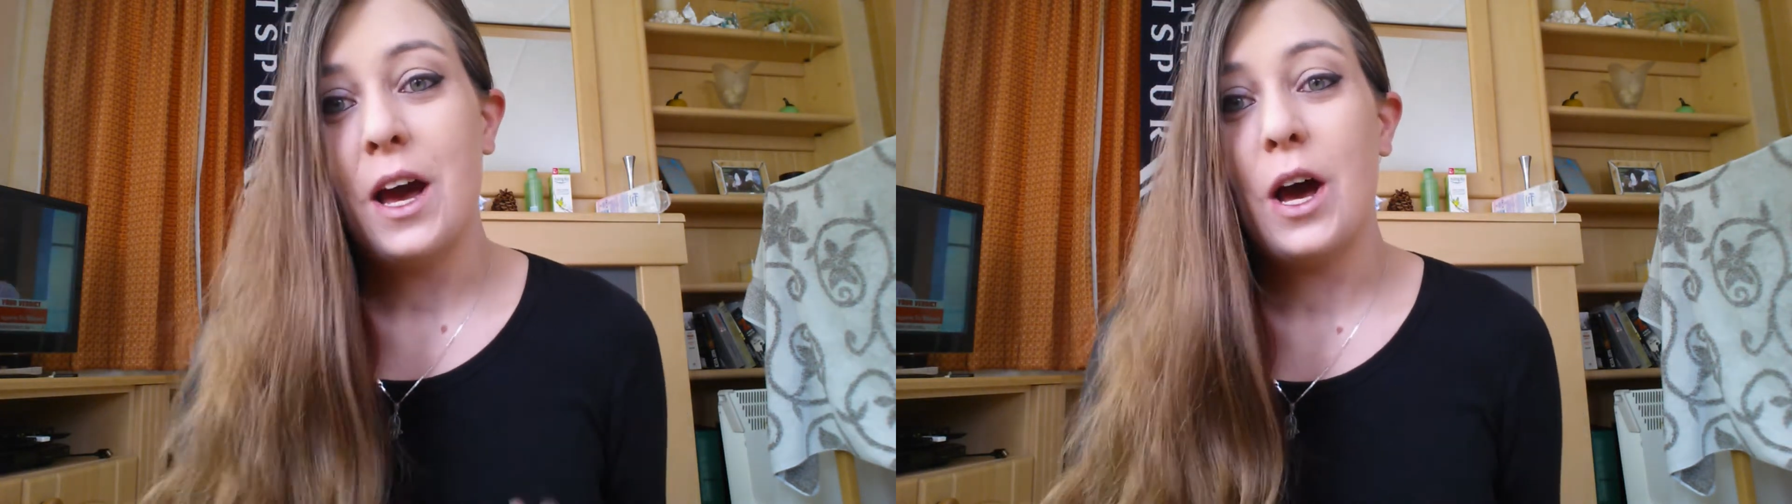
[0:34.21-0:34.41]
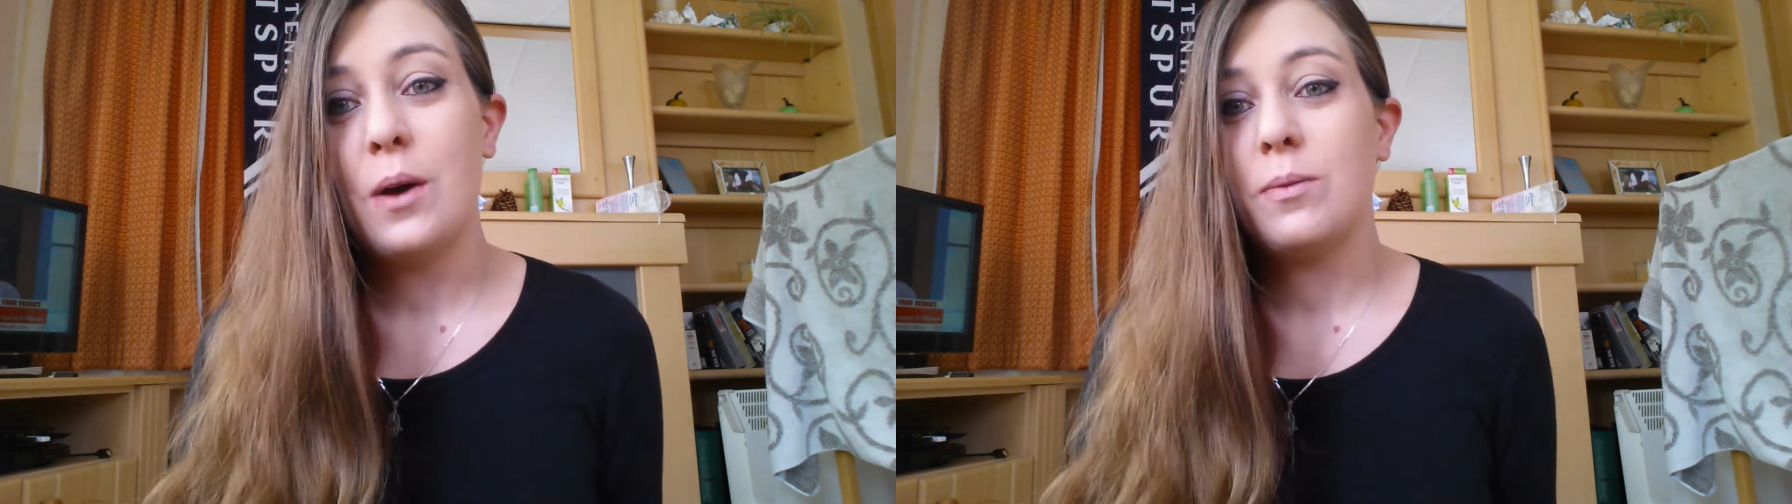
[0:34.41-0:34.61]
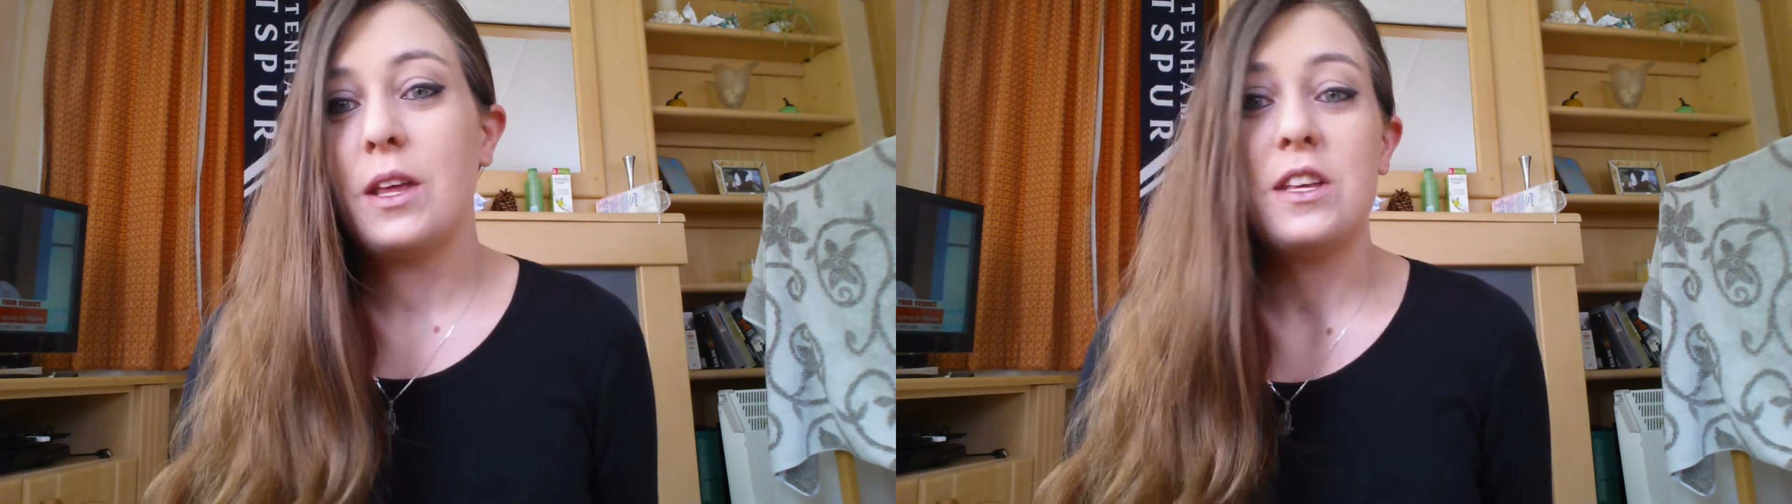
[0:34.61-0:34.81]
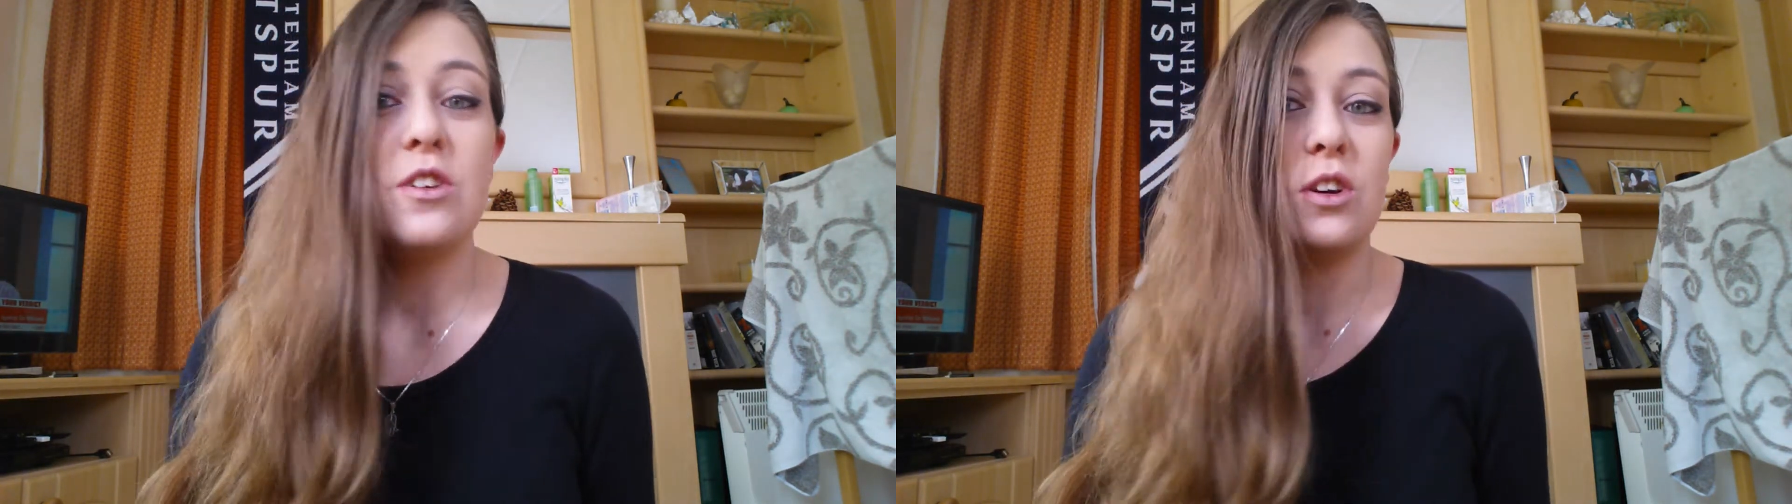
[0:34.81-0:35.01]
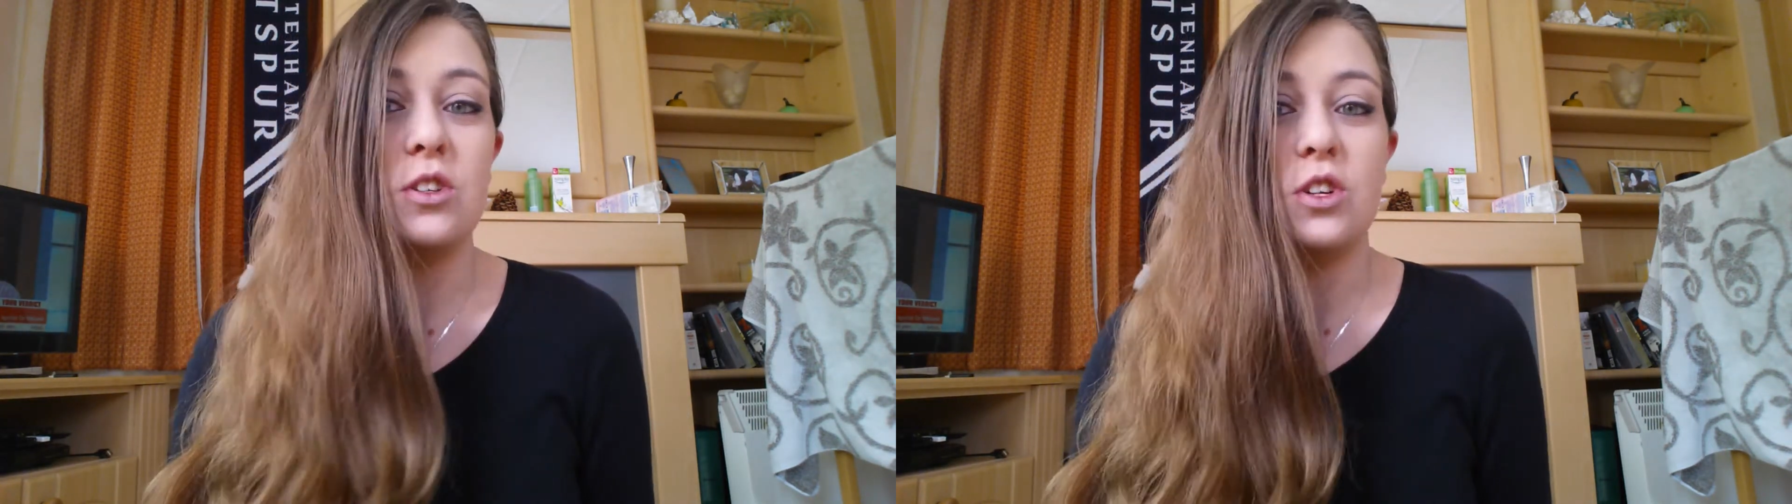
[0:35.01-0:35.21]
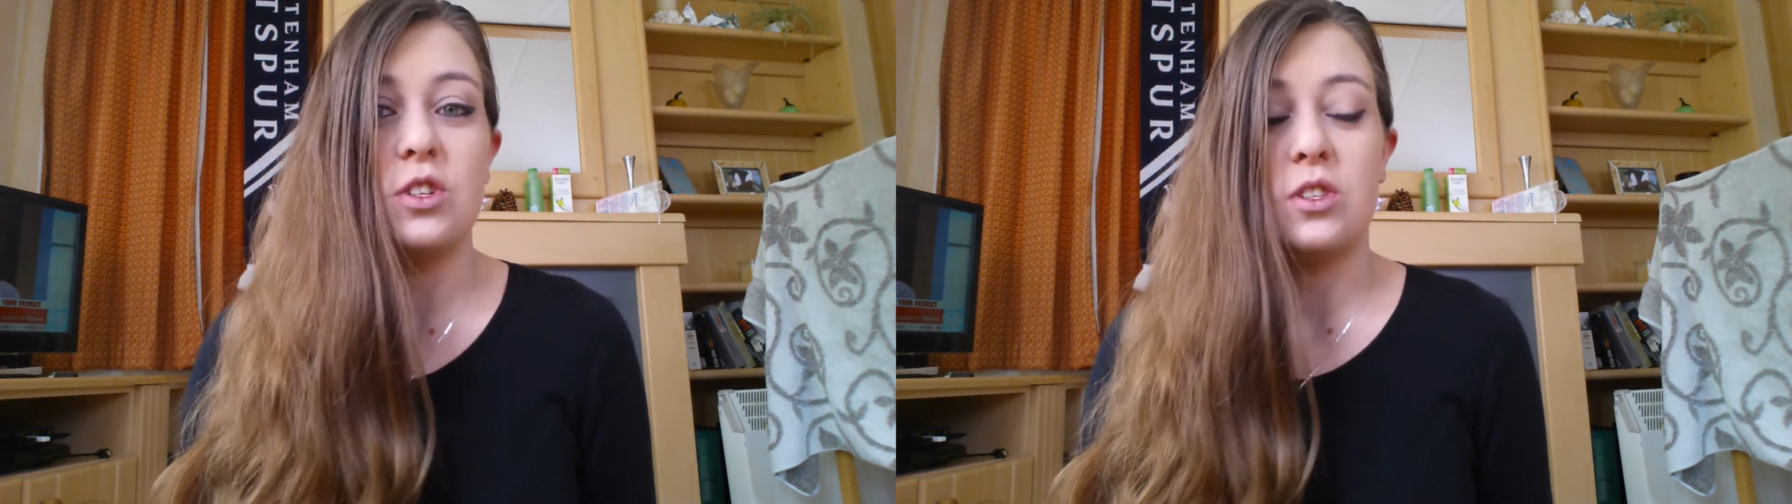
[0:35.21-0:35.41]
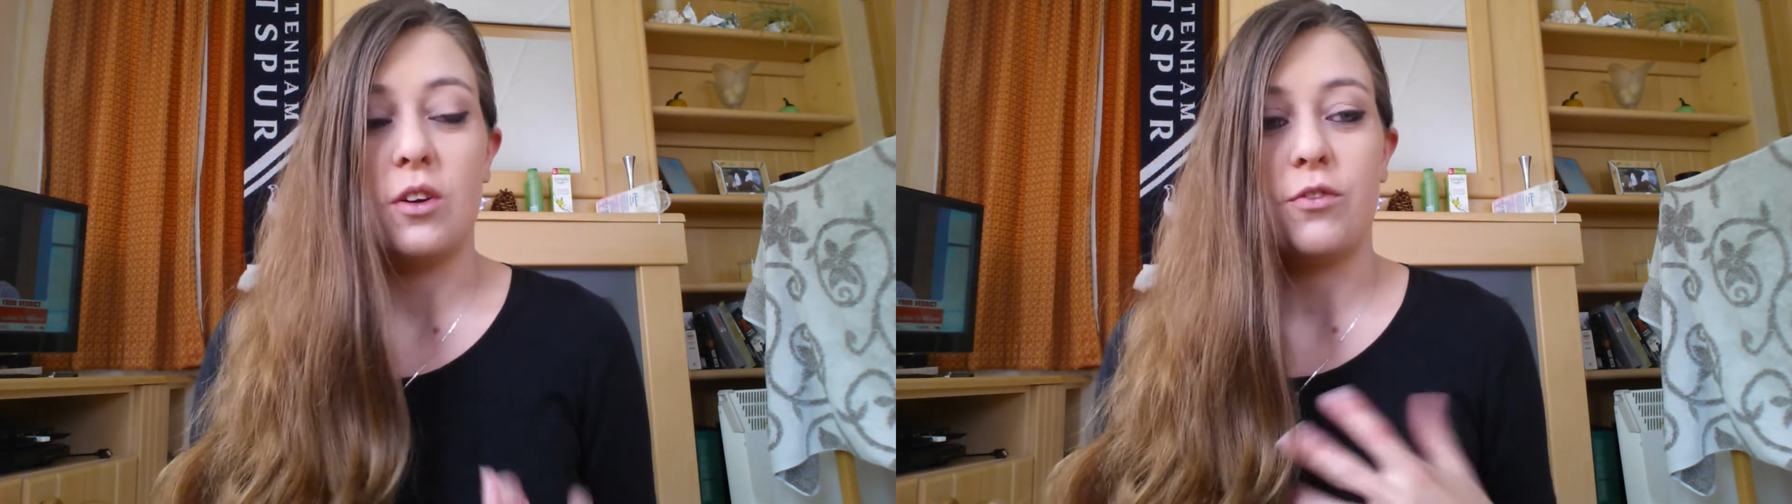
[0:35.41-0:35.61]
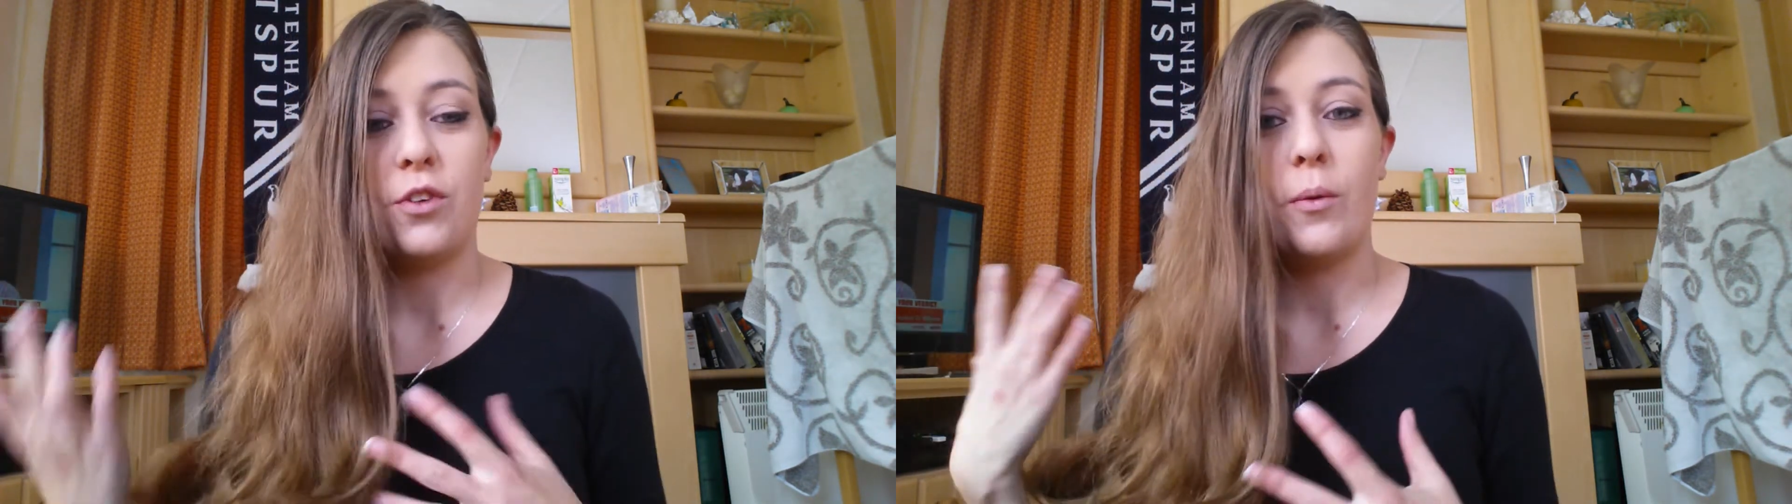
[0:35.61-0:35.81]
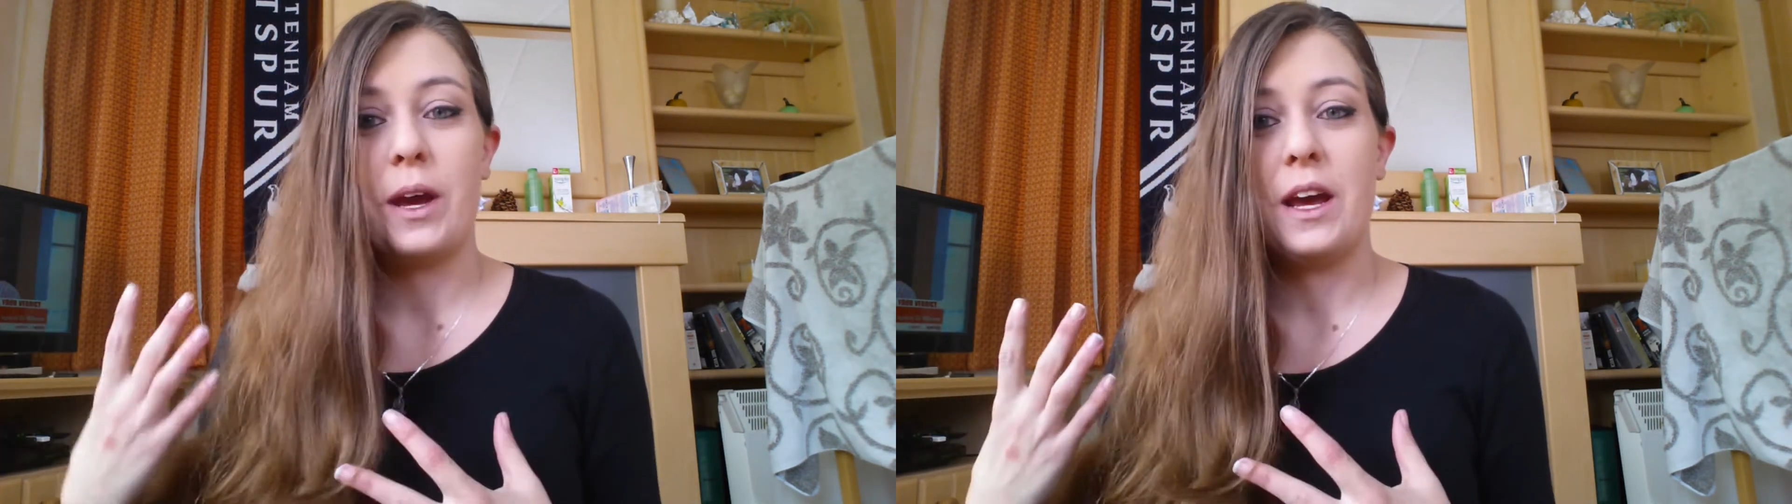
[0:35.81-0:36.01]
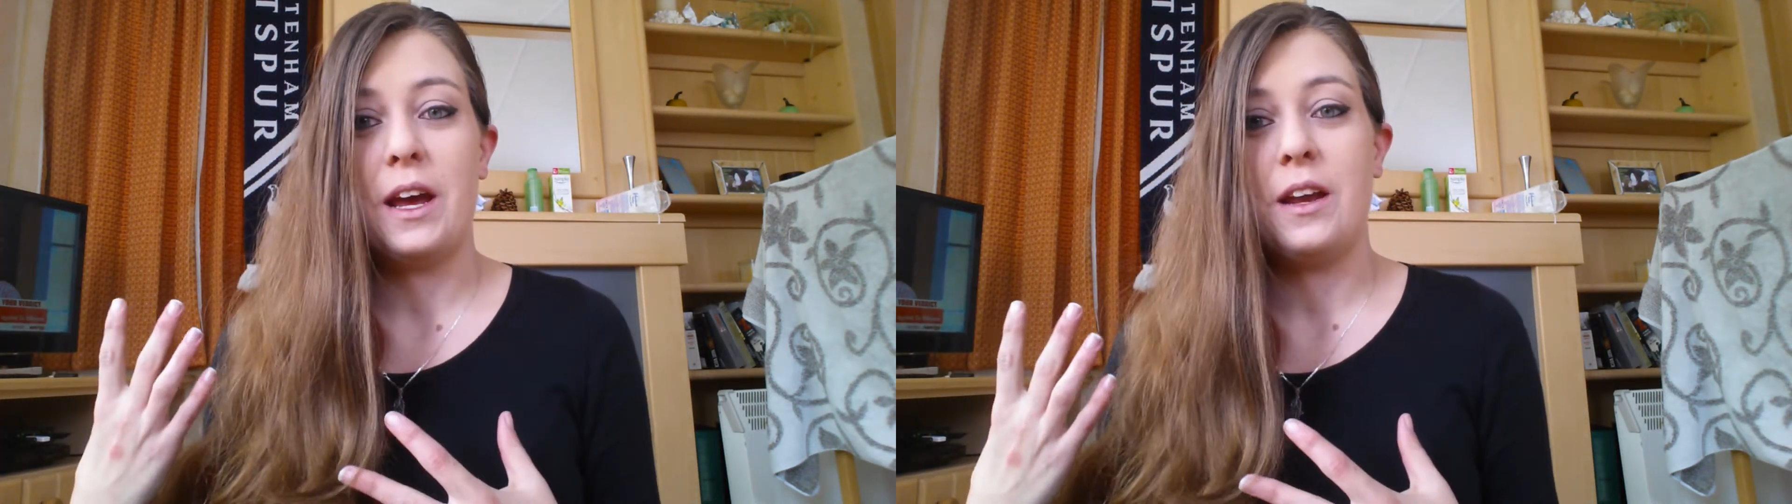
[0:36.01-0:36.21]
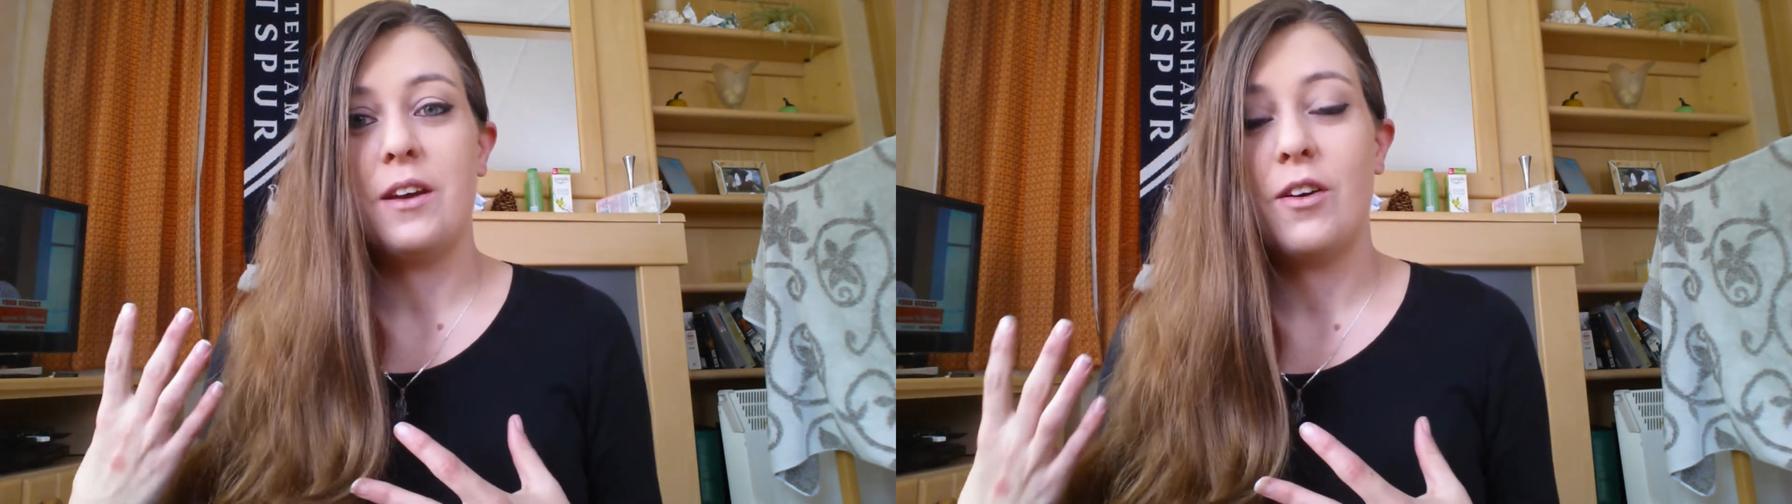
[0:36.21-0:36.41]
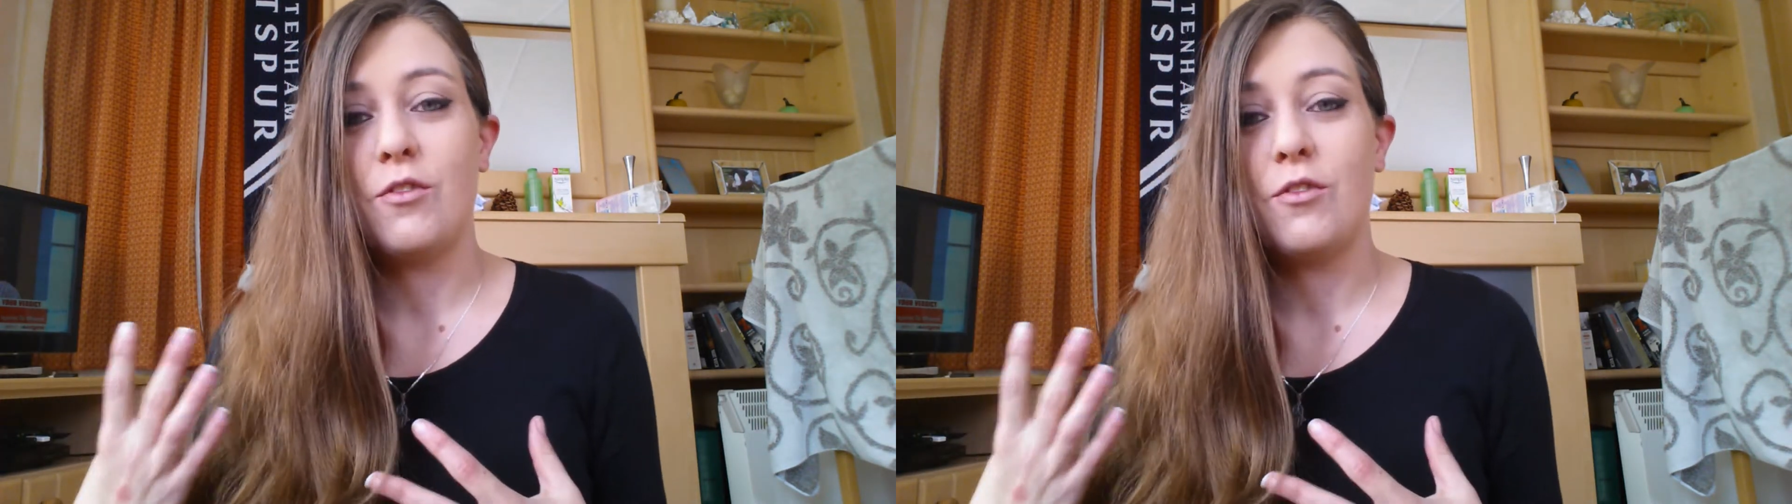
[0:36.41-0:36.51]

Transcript: then you can just throw it in